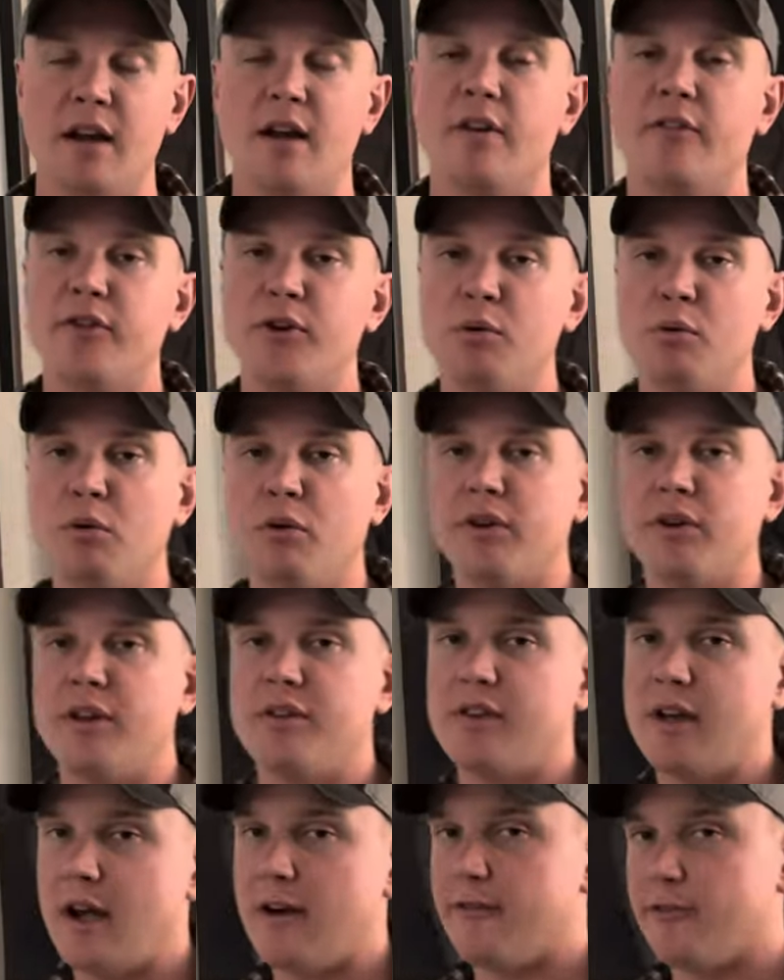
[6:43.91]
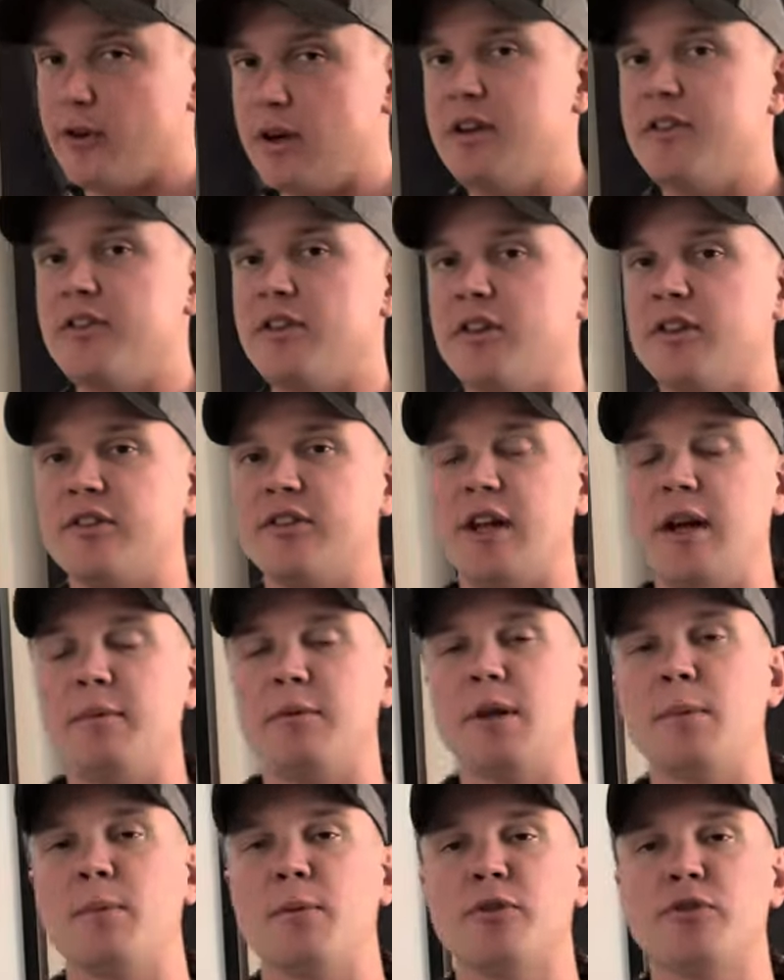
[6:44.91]
Fuel does not freeze at the same
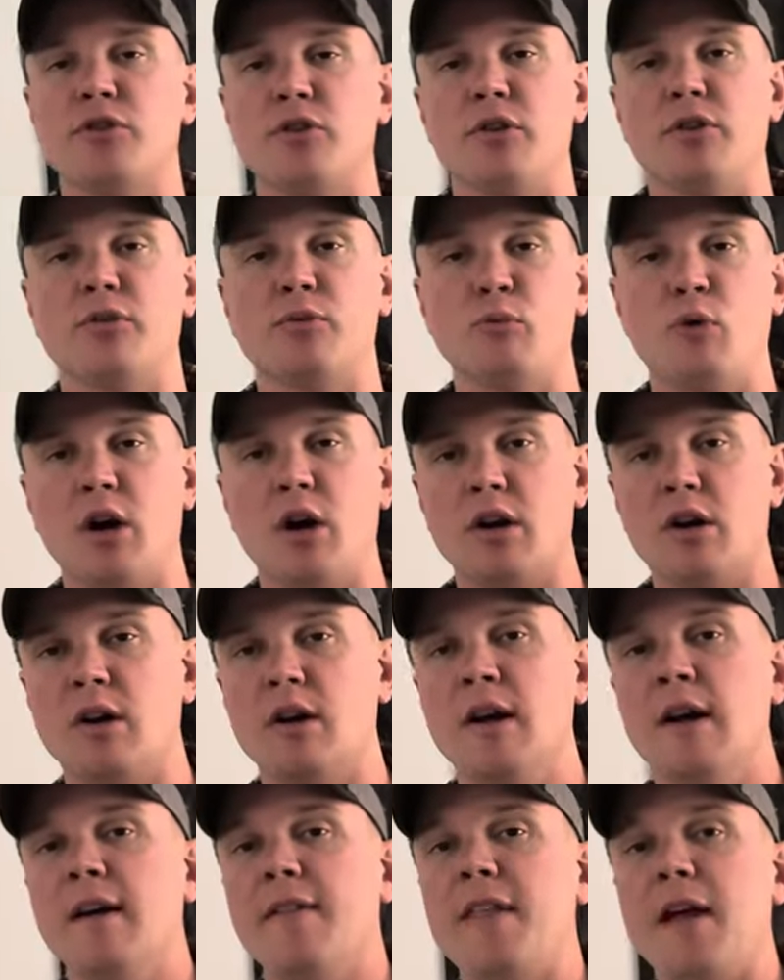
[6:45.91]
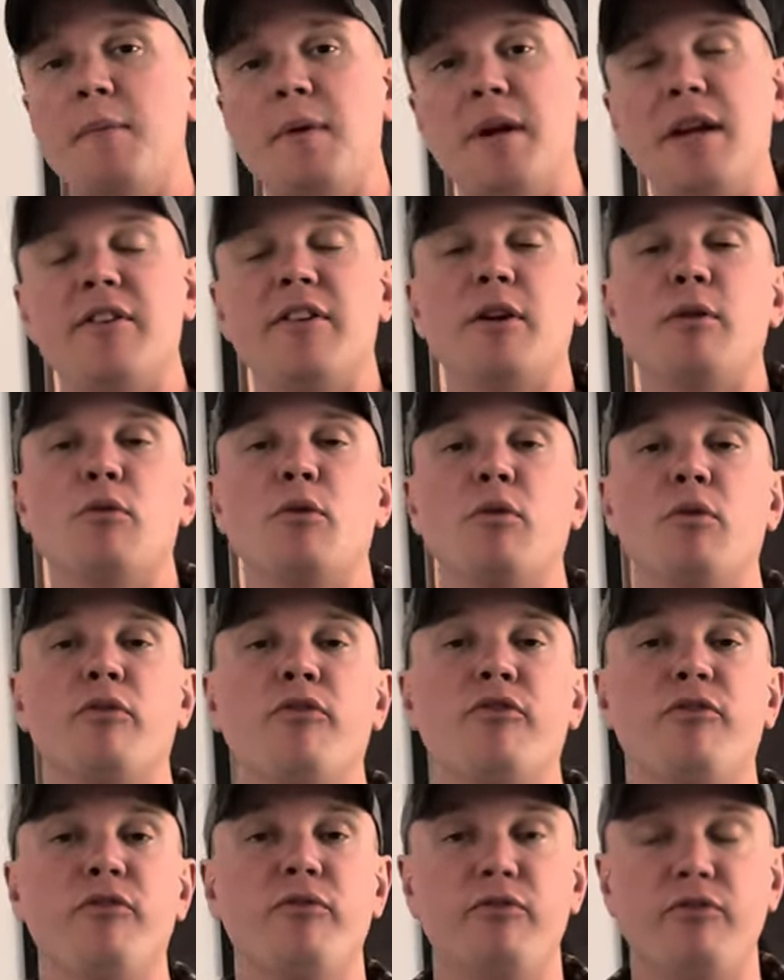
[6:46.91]
temperature as water. That means it will
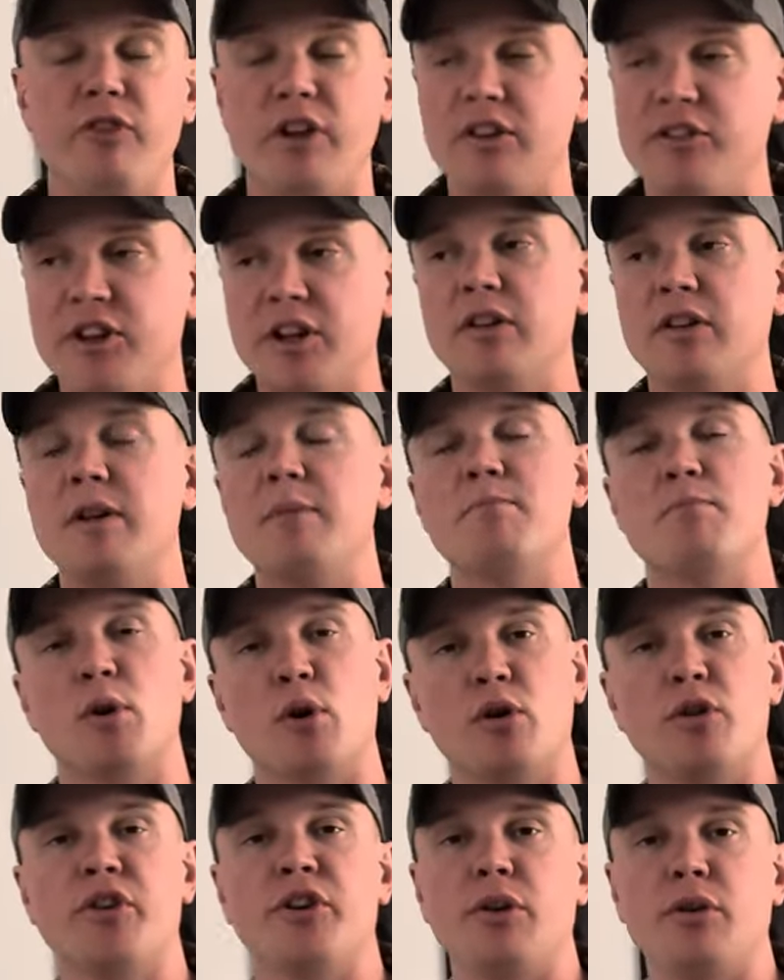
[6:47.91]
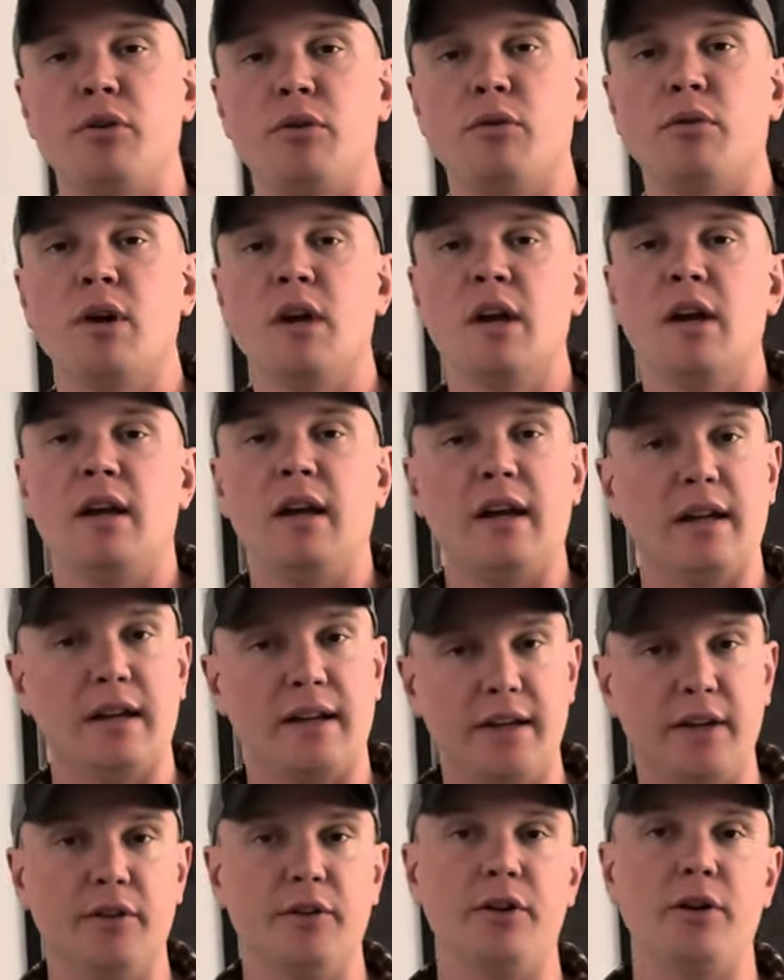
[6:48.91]
physically burn you and
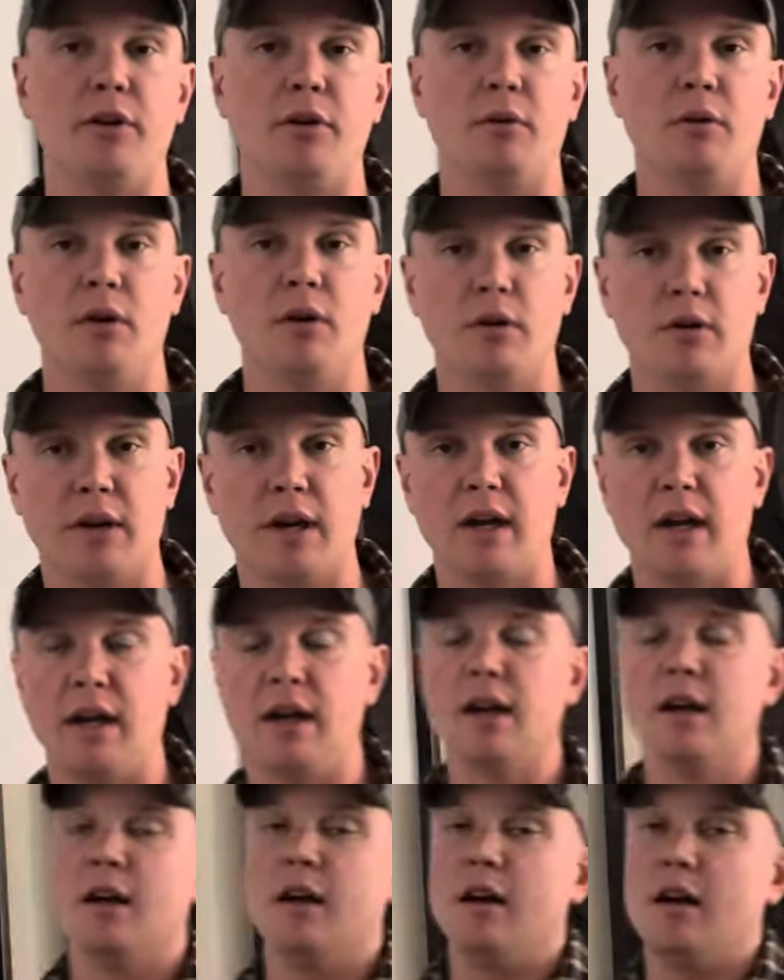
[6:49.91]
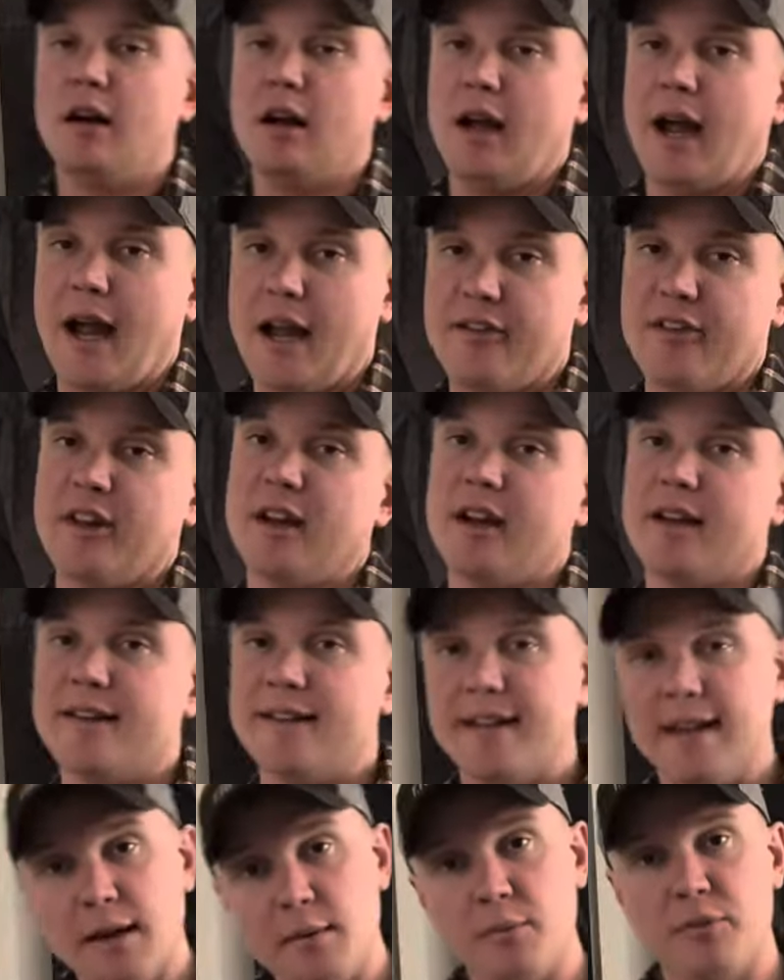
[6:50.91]
kill you, okay? Uh, as it
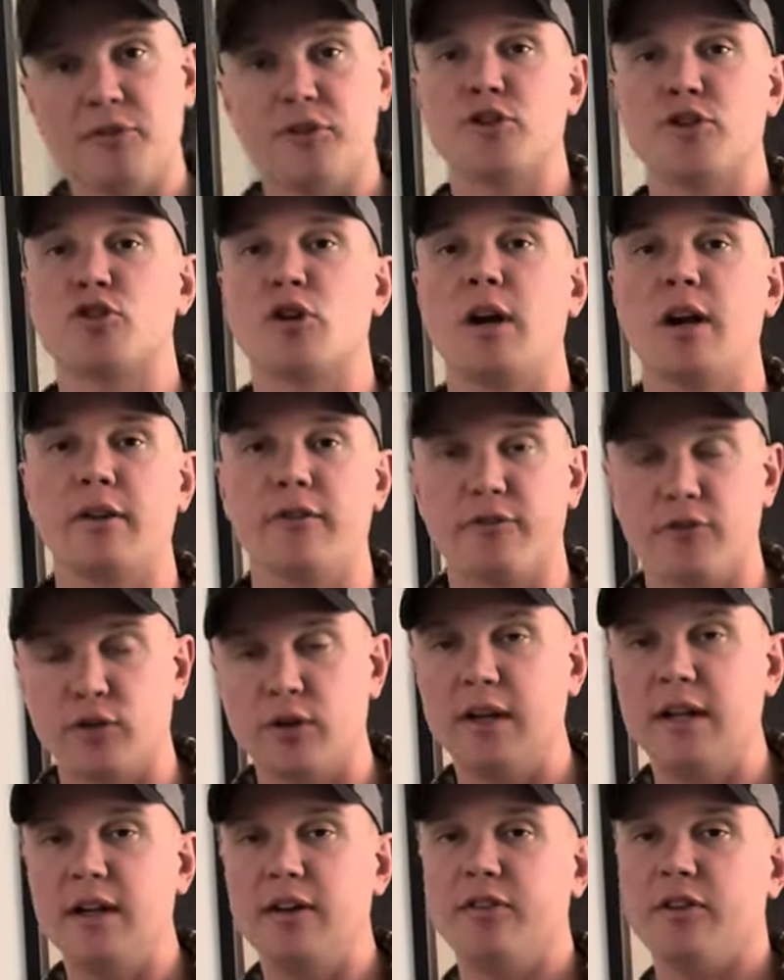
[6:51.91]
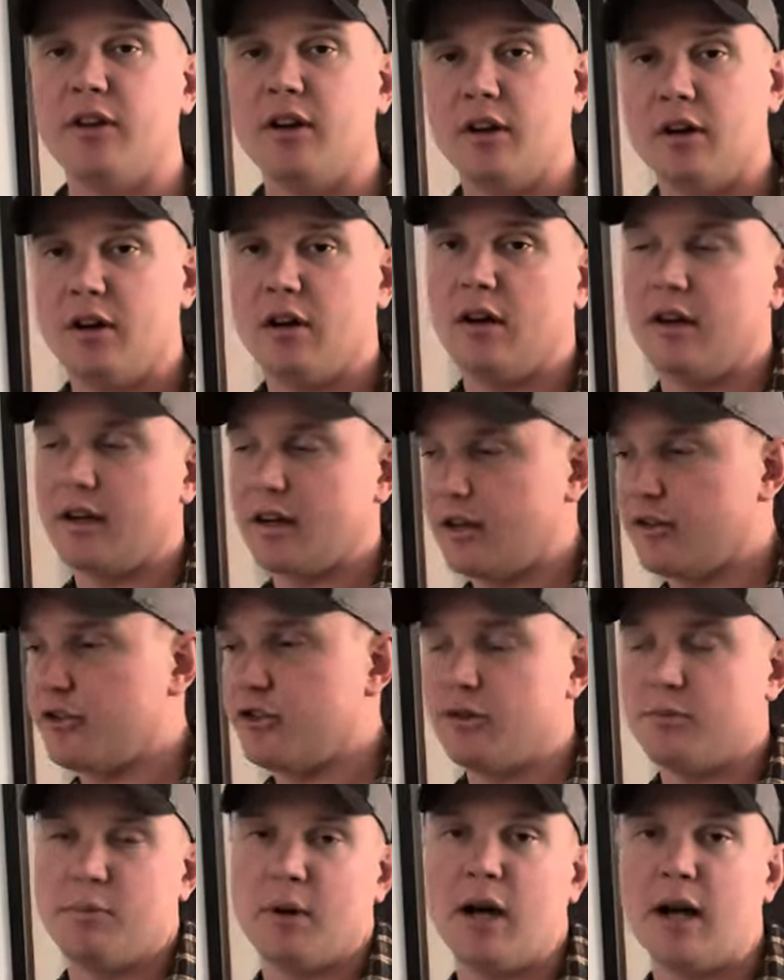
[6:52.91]
attempts to try to freeze uh, against
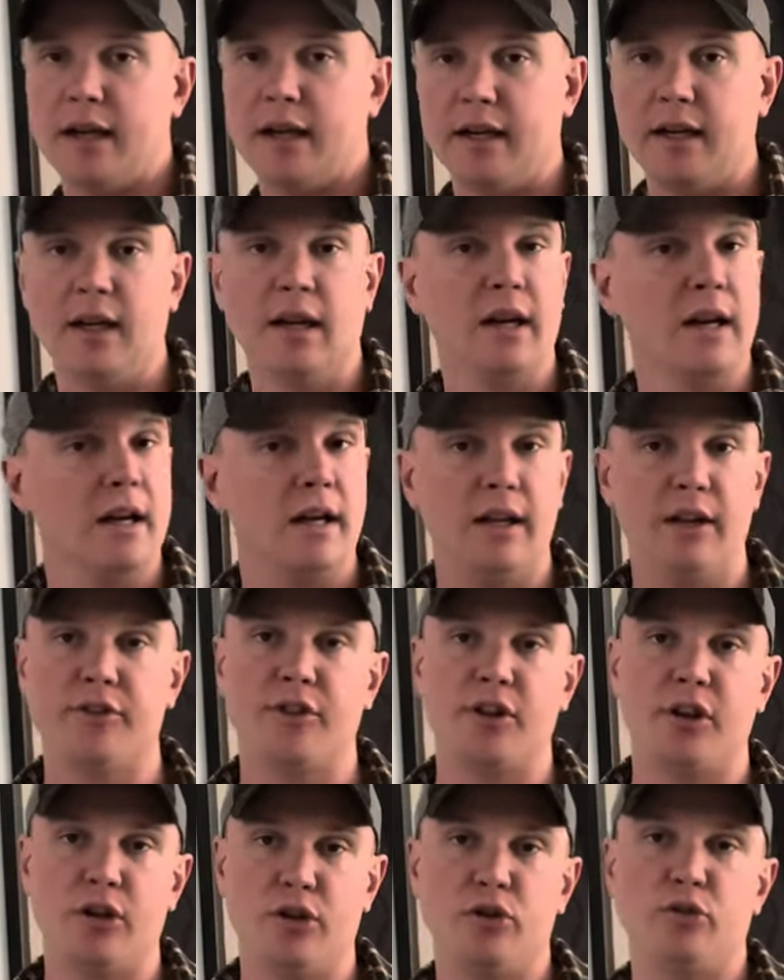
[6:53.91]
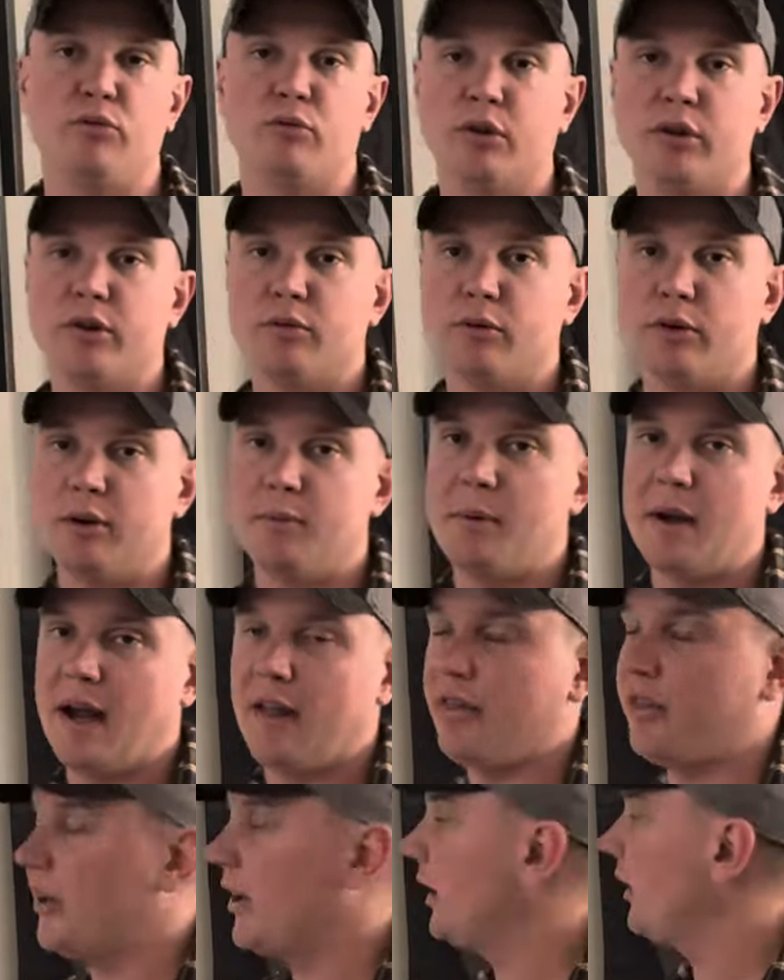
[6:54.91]
your body, it's gonna do really, really
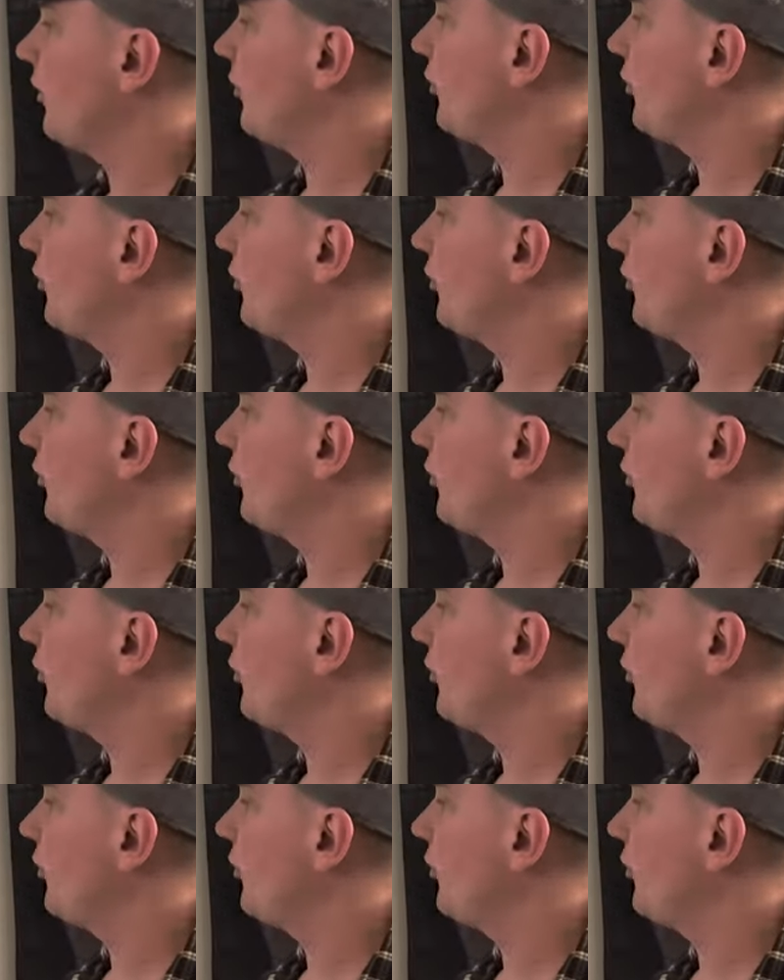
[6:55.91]
bad things.